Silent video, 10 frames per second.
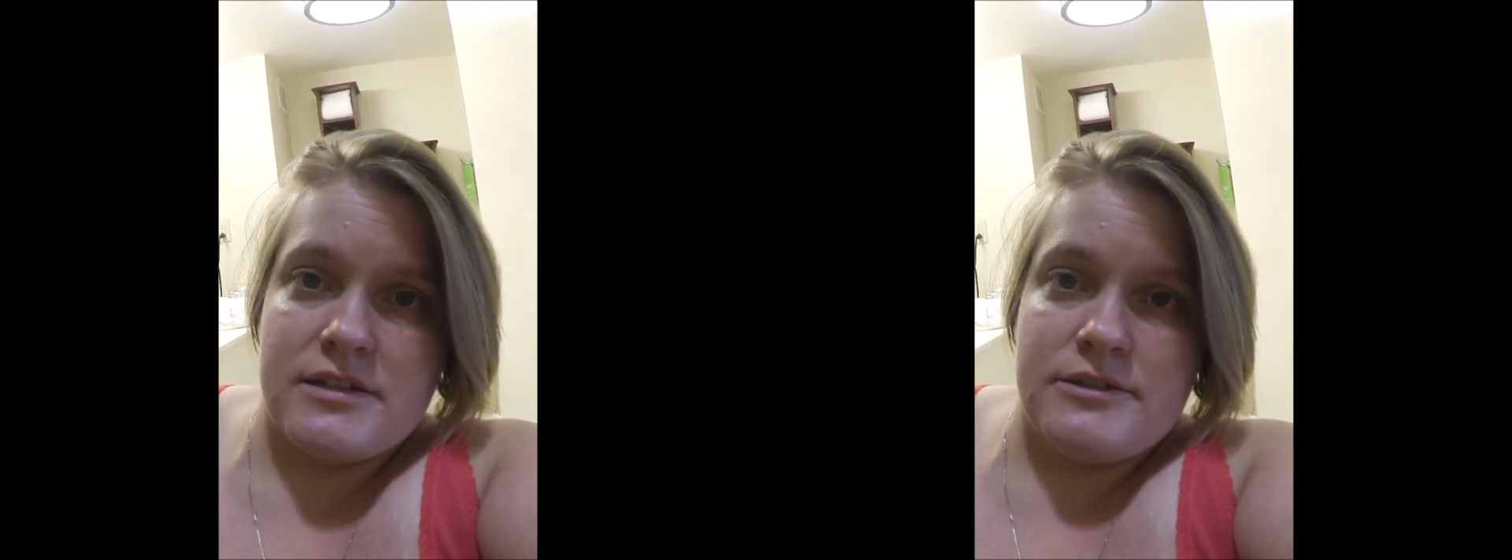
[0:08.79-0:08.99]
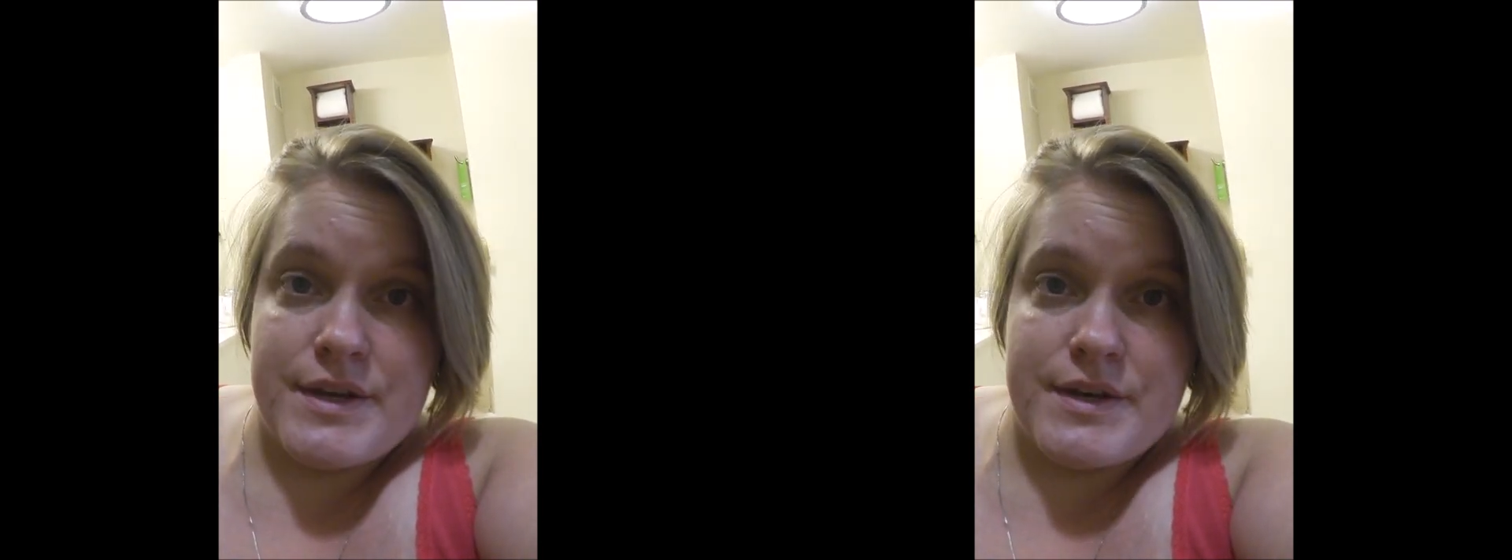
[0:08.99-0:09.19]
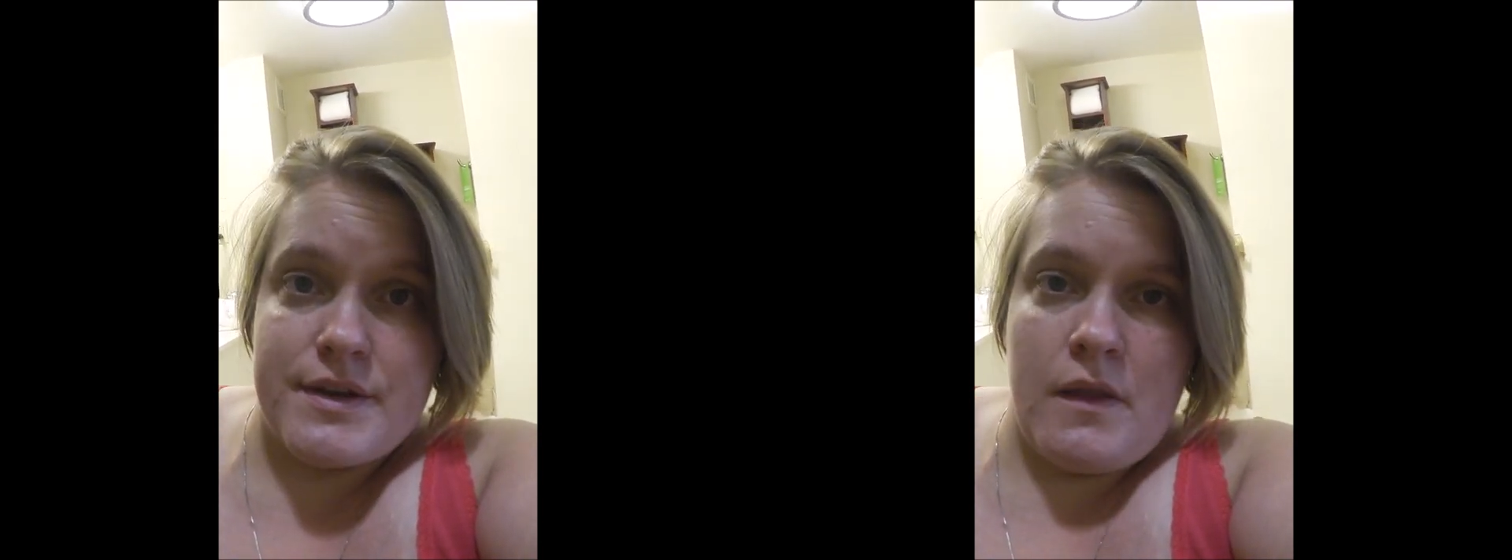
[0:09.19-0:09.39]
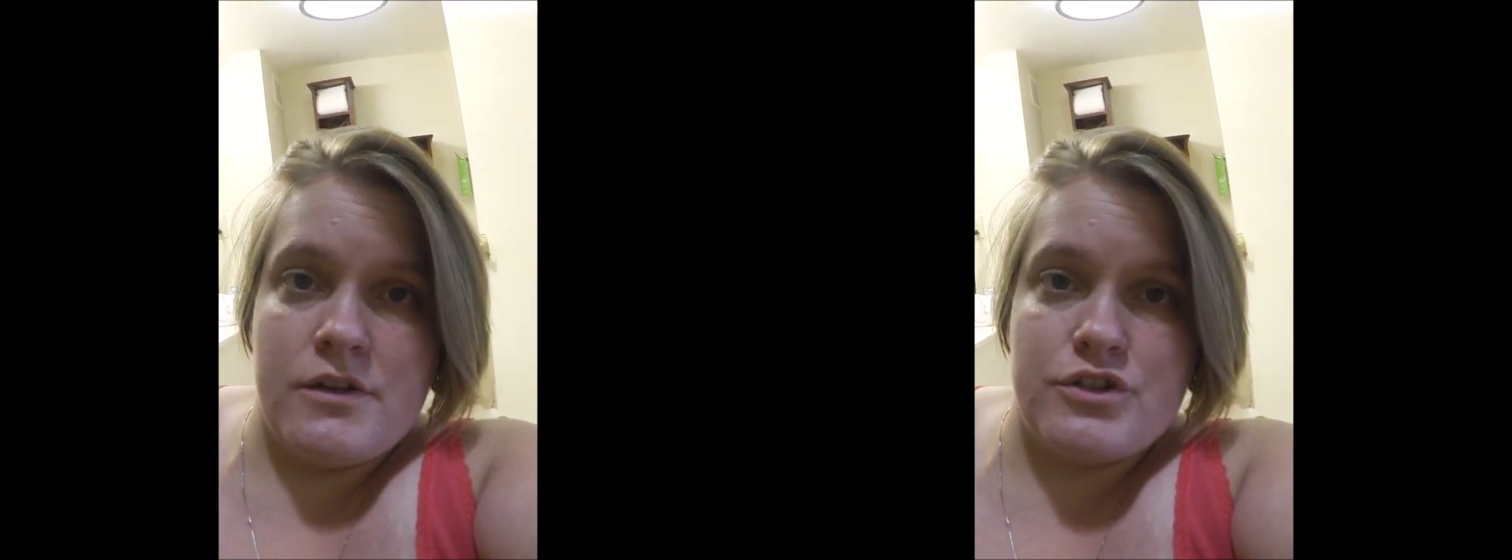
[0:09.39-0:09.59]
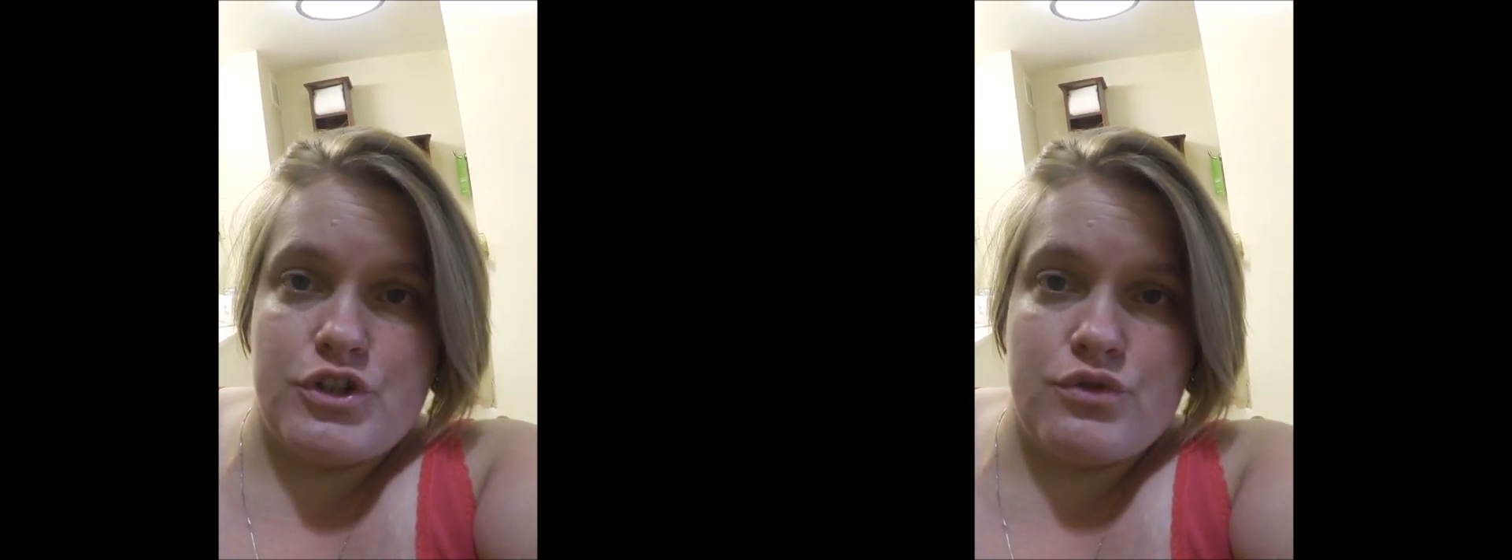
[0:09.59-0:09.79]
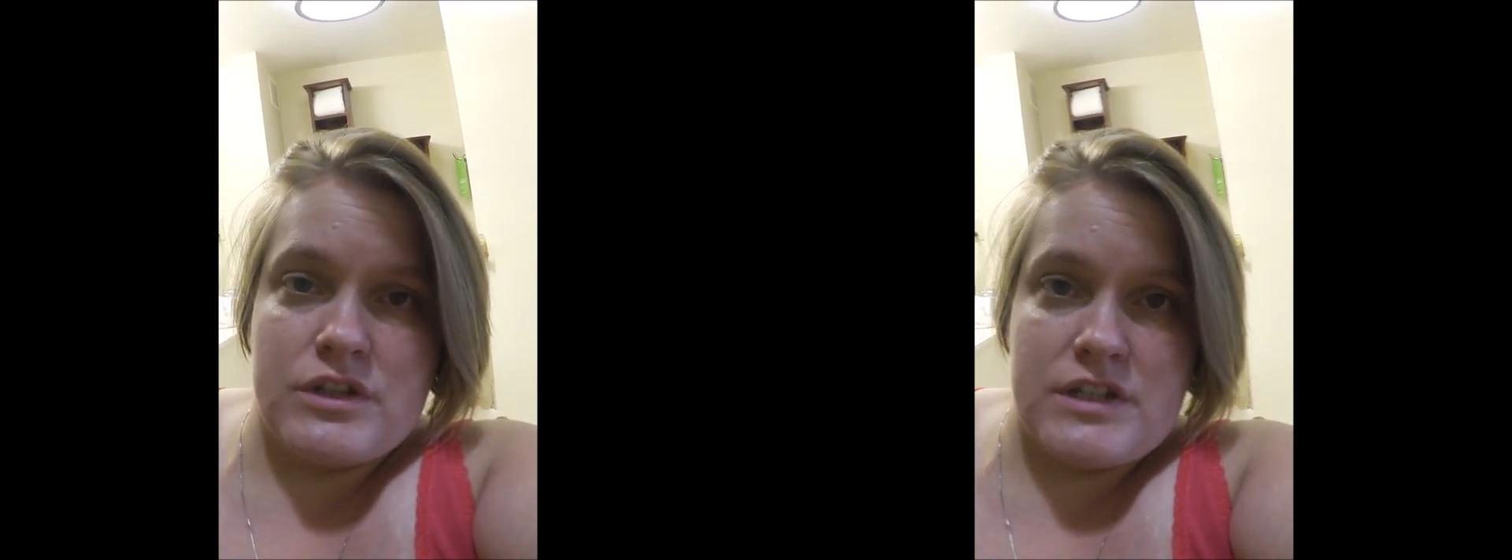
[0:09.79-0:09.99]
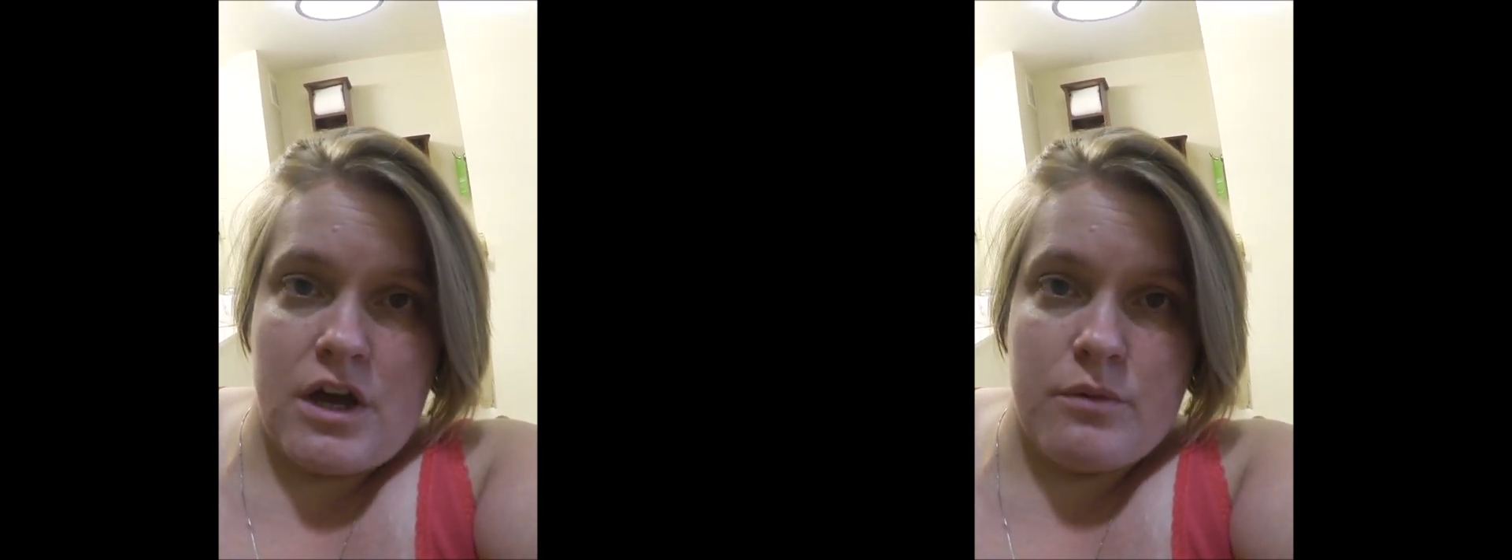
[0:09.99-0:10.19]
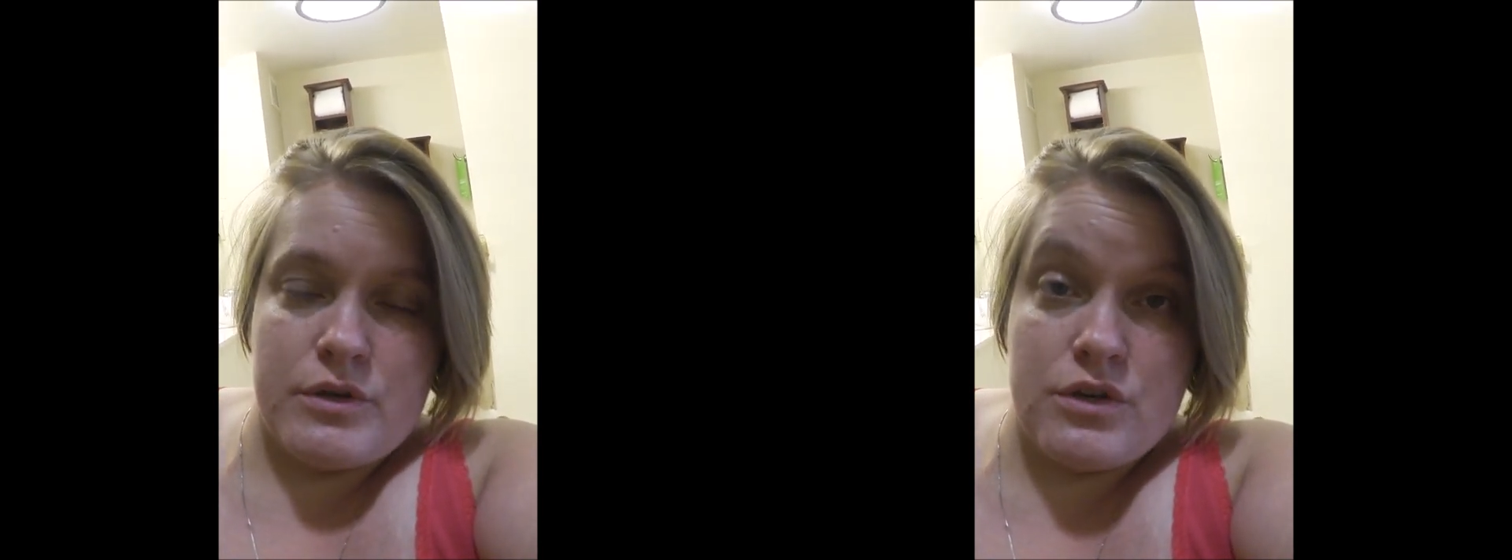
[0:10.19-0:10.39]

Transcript: into the tub